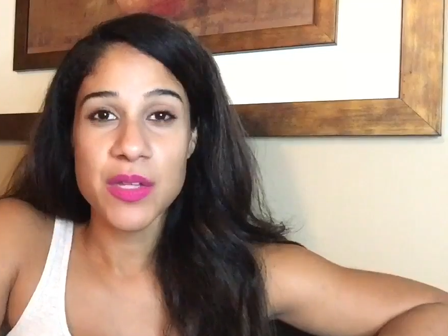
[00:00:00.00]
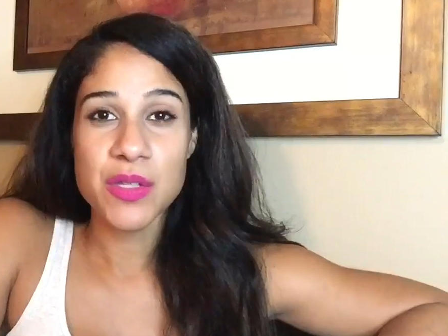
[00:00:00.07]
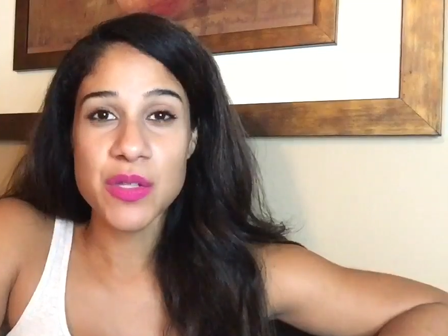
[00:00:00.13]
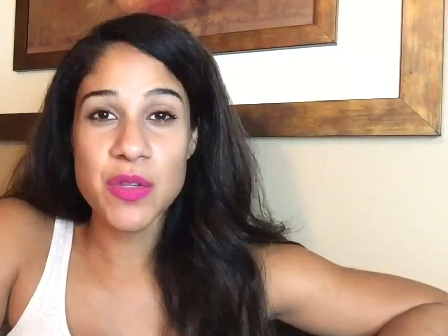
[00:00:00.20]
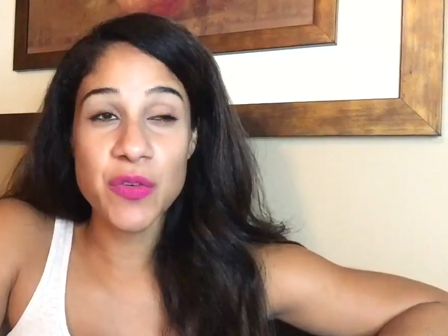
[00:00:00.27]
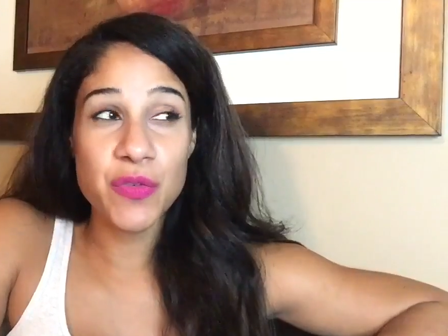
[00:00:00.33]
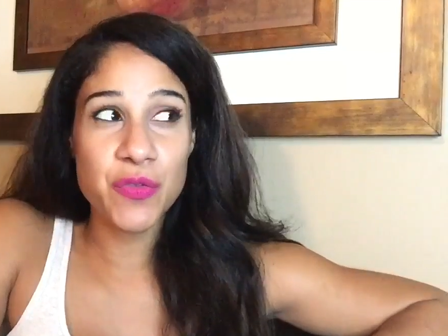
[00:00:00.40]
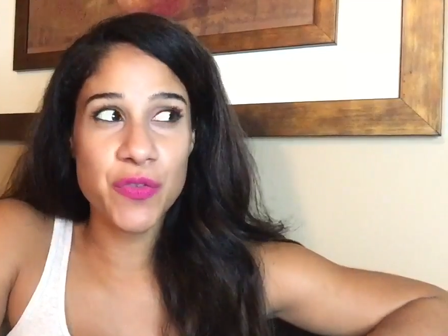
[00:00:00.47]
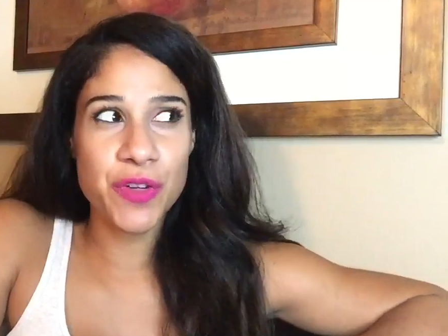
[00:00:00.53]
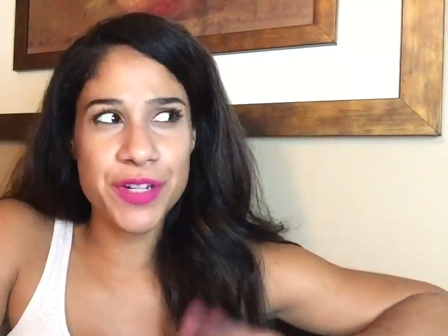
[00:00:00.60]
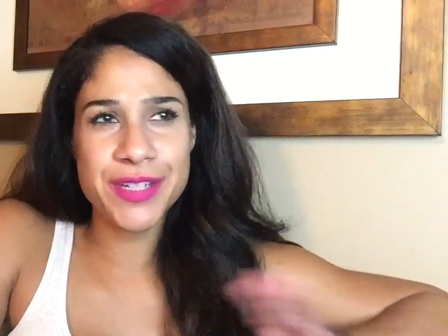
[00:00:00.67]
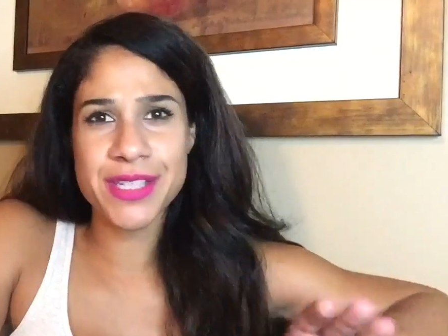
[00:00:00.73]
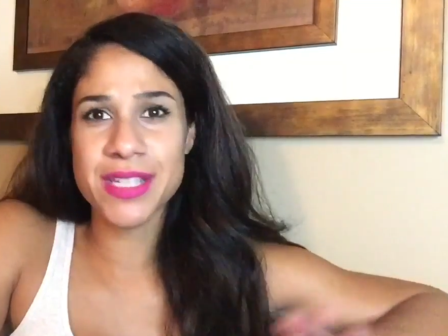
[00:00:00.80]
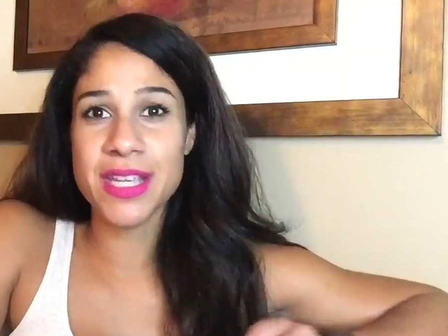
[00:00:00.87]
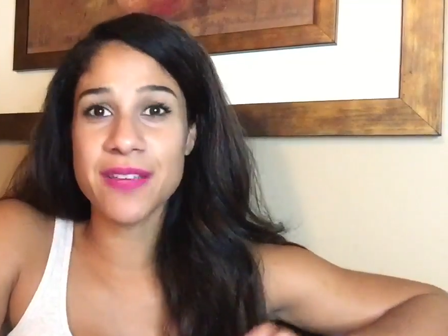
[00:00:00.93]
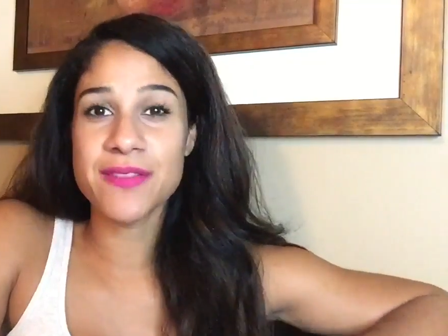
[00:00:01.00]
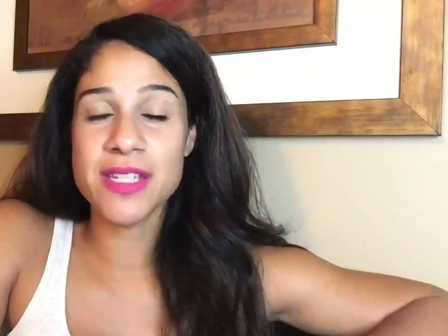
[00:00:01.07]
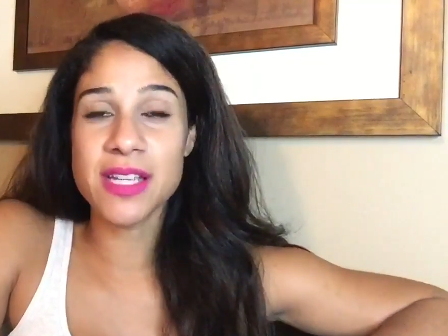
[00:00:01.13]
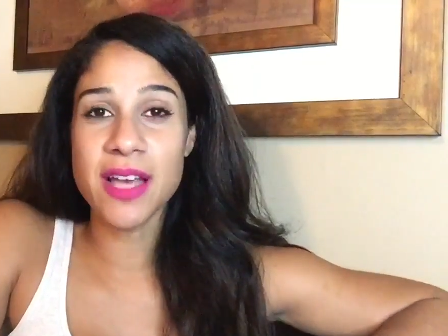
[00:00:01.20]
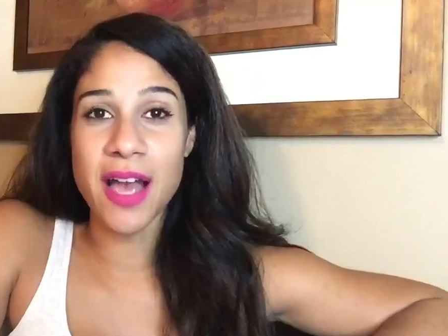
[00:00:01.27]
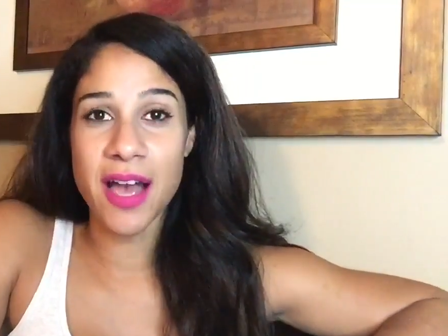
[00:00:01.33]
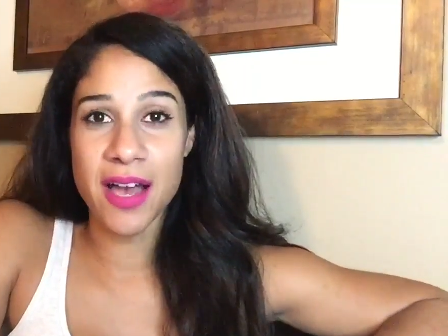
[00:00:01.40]
Do you first give
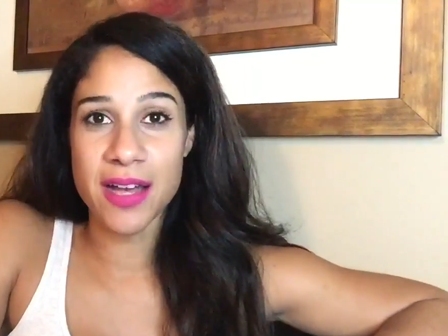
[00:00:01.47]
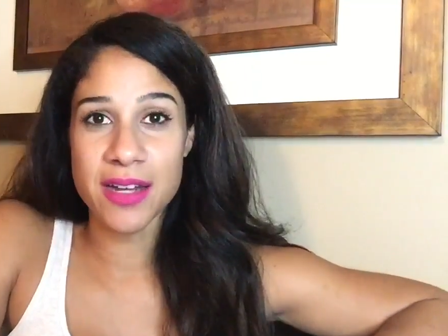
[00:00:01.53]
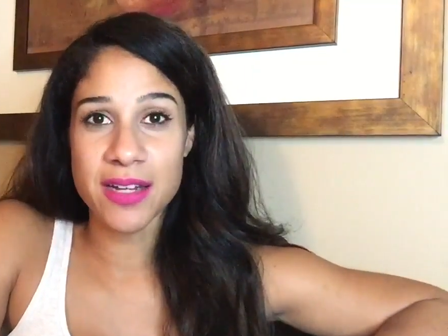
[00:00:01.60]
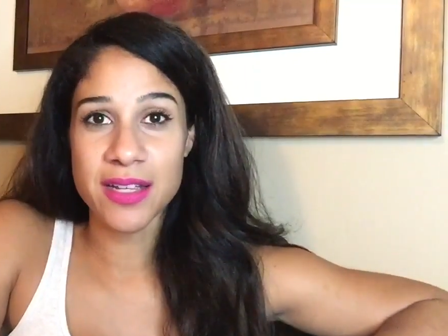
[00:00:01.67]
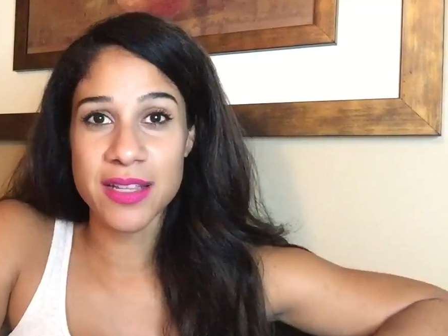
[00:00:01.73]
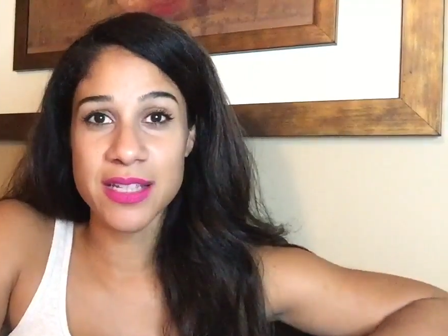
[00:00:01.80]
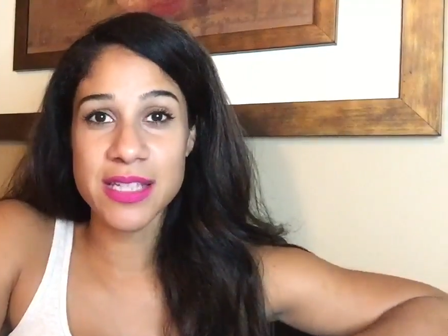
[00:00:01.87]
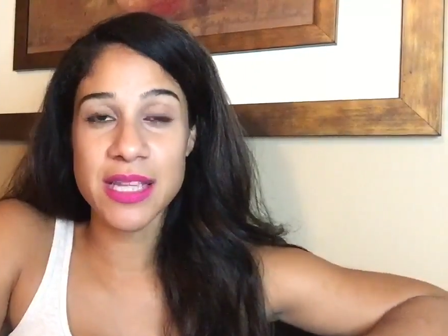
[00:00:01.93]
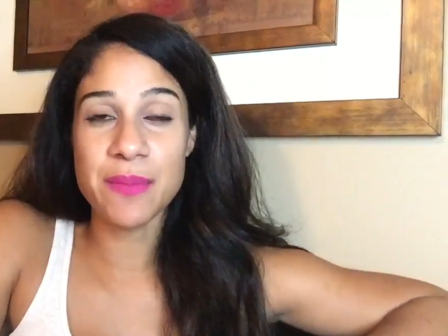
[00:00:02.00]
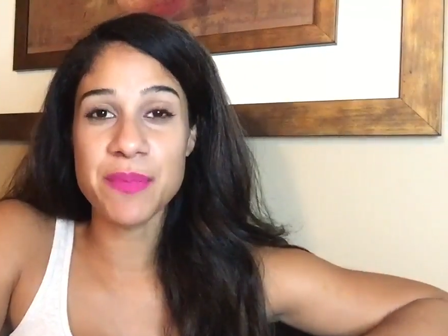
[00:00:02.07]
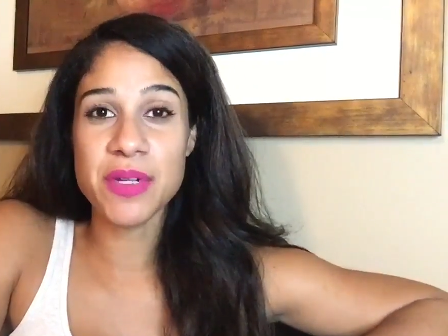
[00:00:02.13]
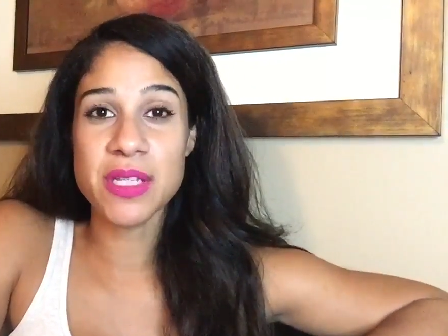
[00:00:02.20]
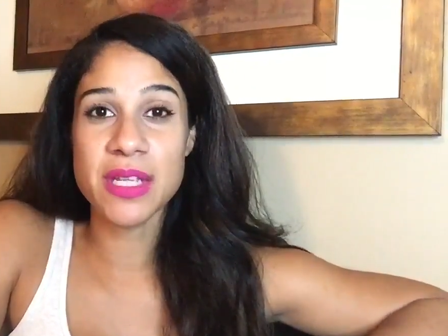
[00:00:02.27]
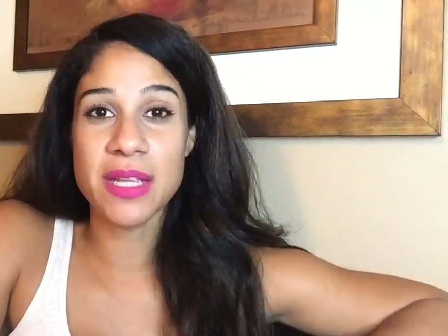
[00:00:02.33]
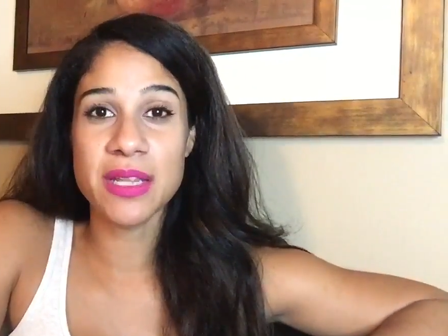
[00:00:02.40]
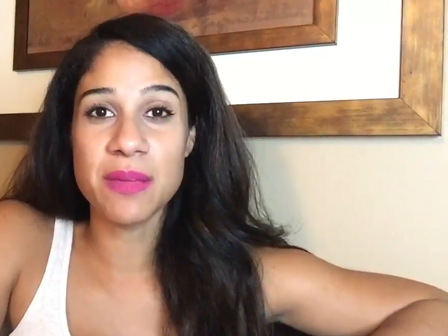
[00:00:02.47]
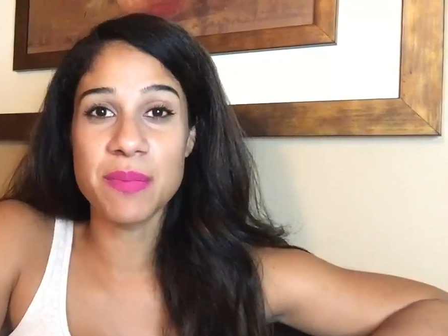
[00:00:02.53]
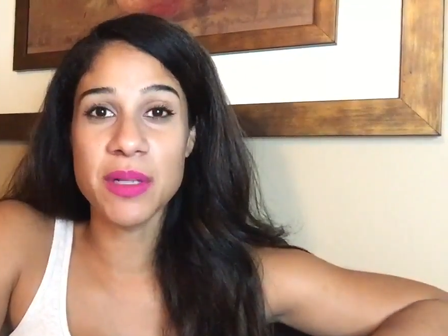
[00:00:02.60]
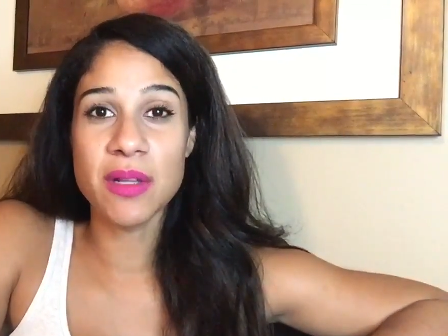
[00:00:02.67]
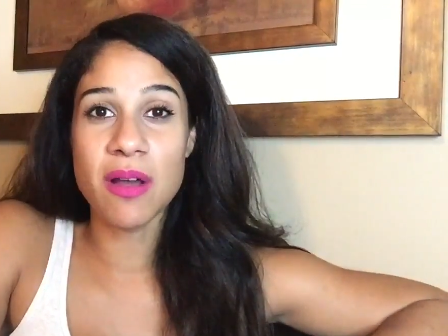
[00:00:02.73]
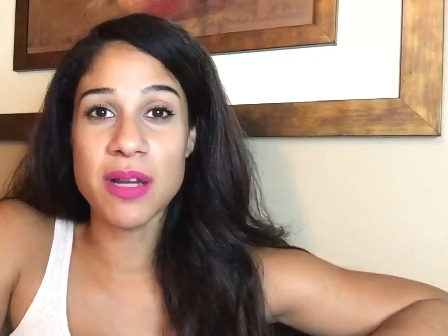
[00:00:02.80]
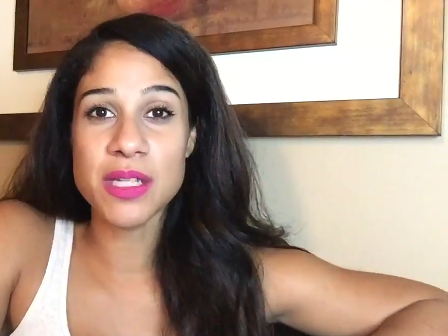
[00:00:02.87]
to God the 10% that
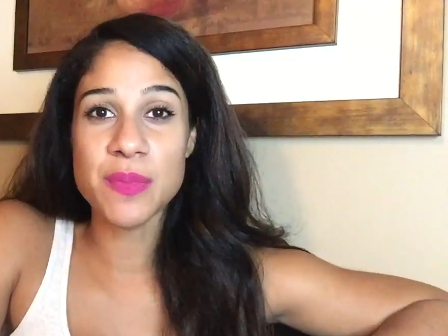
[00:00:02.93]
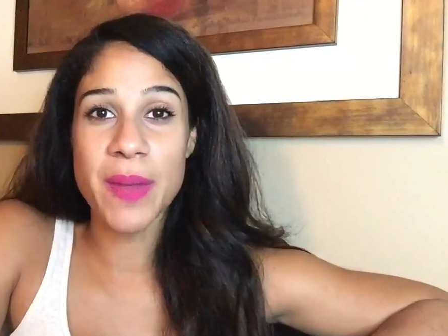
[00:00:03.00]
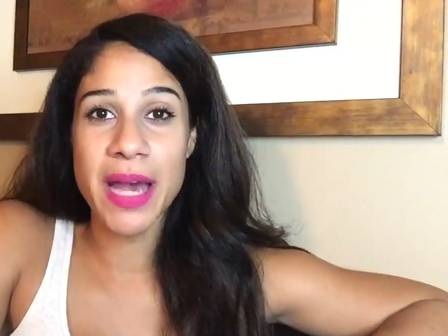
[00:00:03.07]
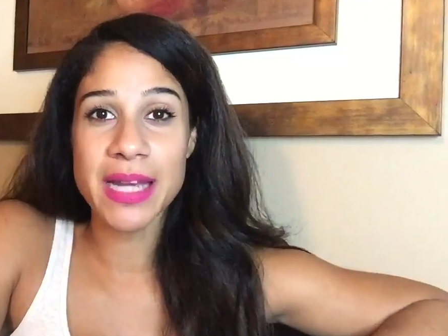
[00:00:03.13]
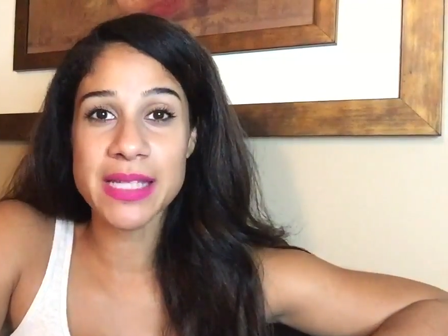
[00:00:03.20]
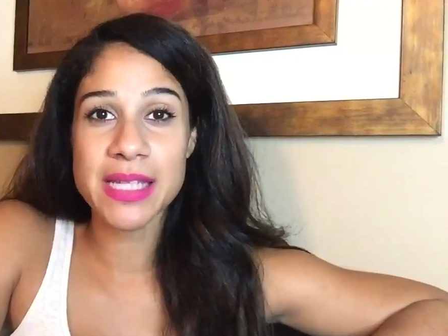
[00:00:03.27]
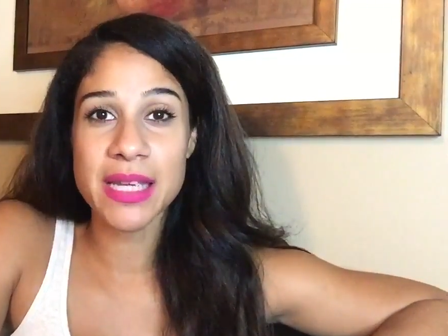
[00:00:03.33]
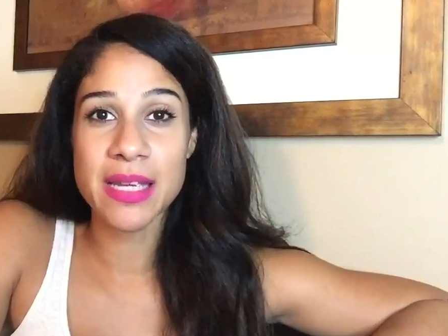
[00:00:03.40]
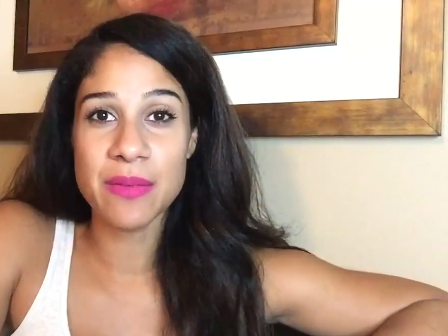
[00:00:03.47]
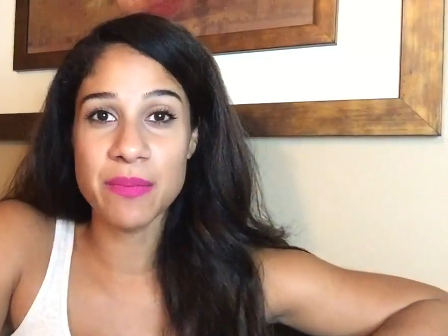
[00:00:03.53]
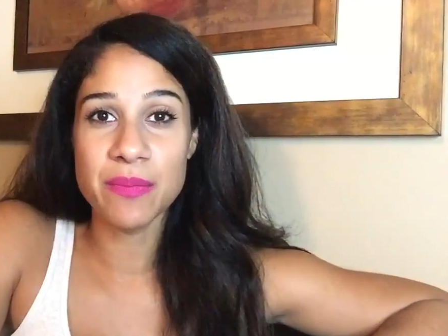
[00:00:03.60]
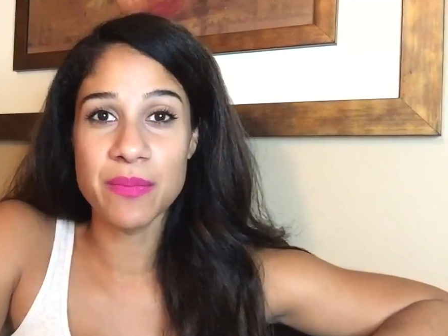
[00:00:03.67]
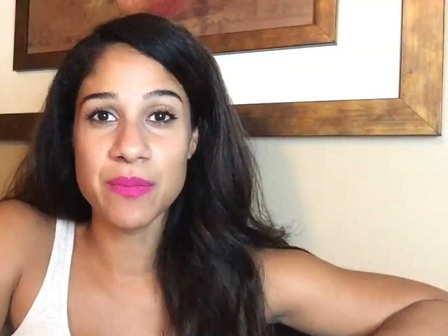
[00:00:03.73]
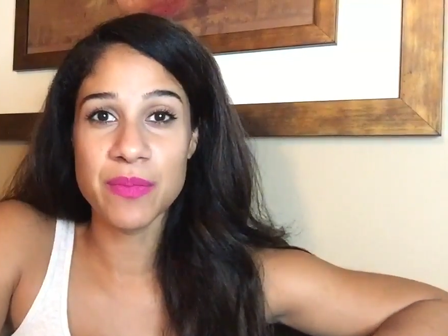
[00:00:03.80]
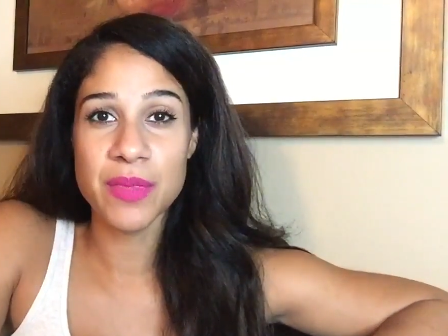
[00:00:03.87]
belongs back to Him?